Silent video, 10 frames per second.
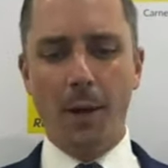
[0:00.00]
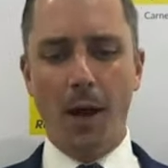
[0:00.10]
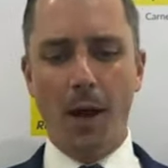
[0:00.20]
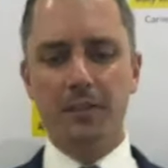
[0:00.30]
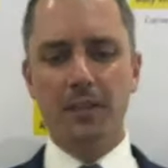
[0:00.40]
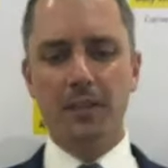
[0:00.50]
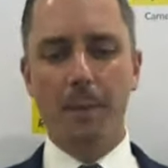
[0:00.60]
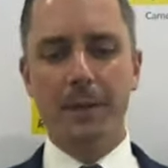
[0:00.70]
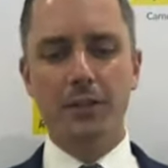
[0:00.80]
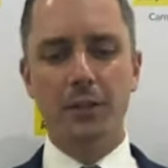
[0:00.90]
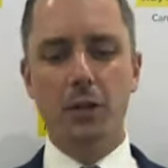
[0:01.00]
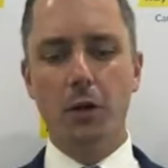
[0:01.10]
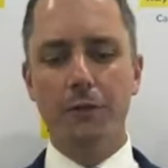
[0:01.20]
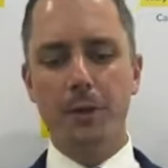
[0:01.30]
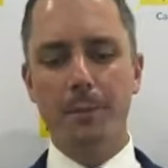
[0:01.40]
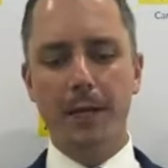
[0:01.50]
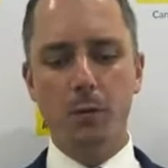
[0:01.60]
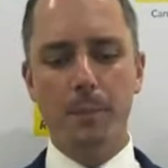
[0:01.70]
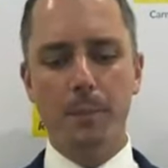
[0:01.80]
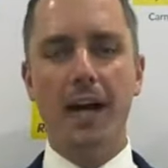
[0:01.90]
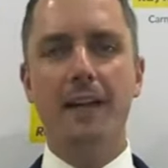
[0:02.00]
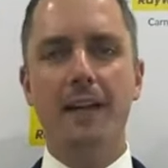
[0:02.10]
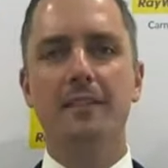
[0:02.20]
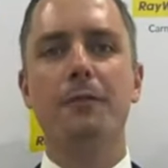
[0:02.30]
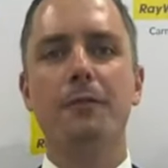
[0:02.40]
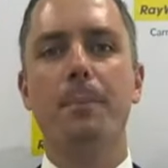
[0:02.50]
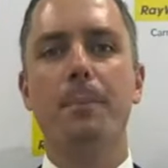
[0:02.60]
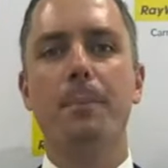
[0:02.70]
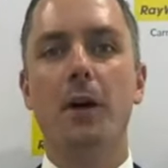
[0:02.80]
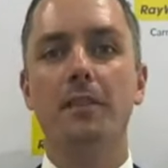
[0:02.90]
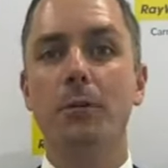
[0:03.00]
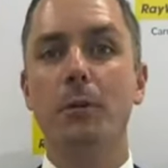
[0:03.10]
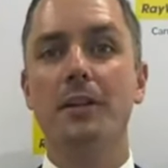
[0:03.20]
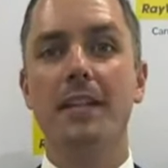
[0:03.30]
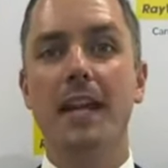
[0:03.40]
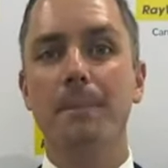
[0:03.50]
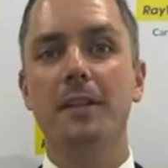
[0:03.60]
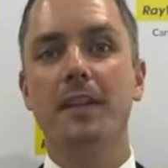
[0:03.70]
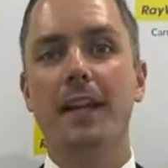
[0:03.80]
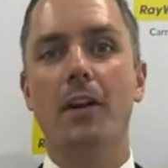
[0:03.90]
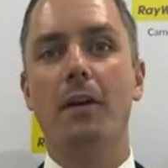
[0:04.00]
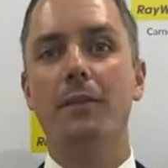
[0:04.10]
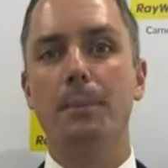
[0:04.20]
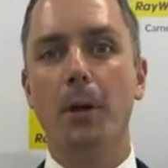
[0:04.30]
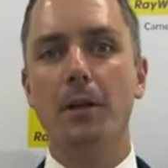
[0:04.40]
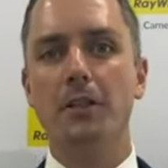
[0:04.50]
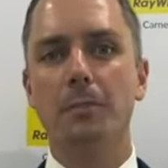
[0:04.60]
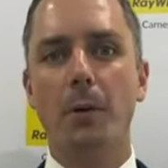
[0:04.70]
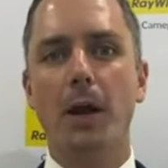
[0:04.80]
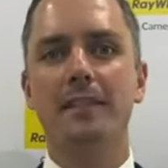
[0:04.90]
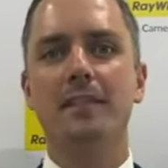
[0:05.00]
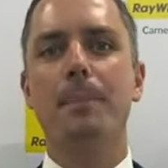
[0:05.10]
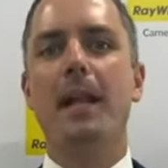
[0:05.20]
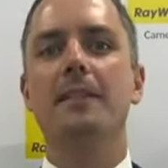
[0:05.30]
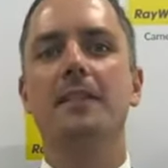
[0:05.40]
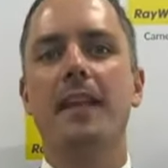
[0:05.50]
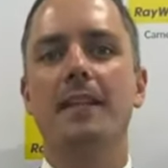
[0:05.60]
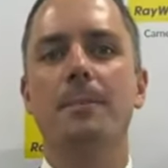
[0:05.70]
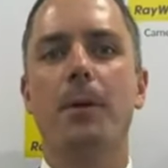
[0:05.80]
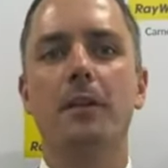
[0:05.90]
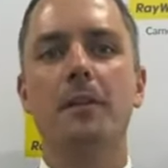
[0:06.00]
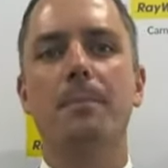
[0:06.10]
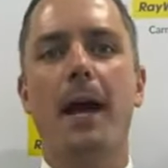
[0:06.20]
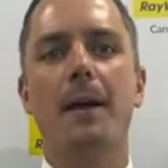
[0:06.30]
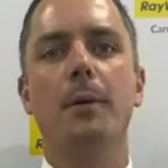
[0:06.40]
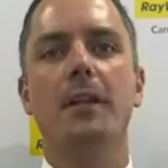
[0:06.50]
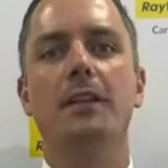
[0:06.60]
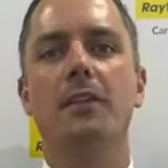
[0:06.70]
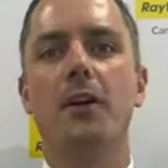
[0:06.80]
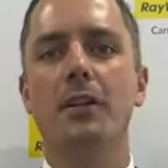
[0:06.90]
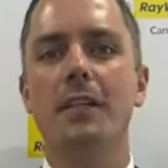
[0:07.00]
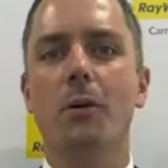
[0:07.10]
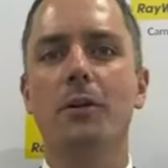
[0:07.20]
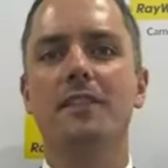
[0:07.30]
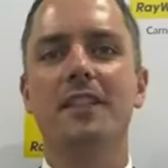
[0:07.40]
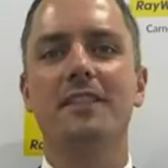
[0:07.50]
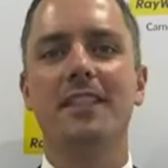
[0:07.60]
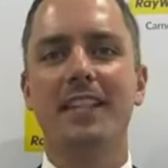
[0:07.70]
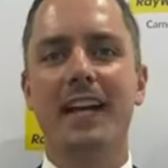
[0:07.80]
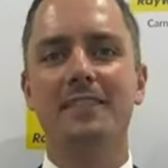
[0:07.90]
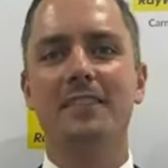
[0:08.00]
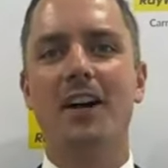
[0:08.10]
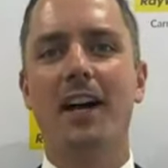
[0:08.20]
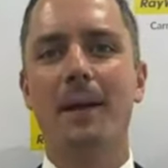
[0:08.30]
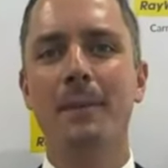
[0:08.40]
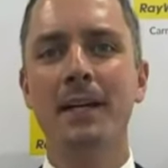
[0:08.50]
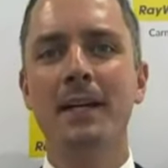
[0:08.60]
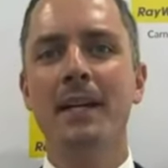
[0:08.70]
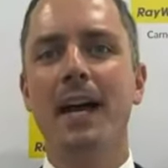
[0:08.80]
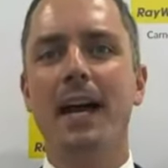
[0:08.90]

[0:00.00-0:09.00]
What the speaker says: Now, in a moment's time, when we do call for your bidding, we'll be asking for a deposit equal to 10% of the purchase price. The balance of that deposit payable in 30 or 60 days' time.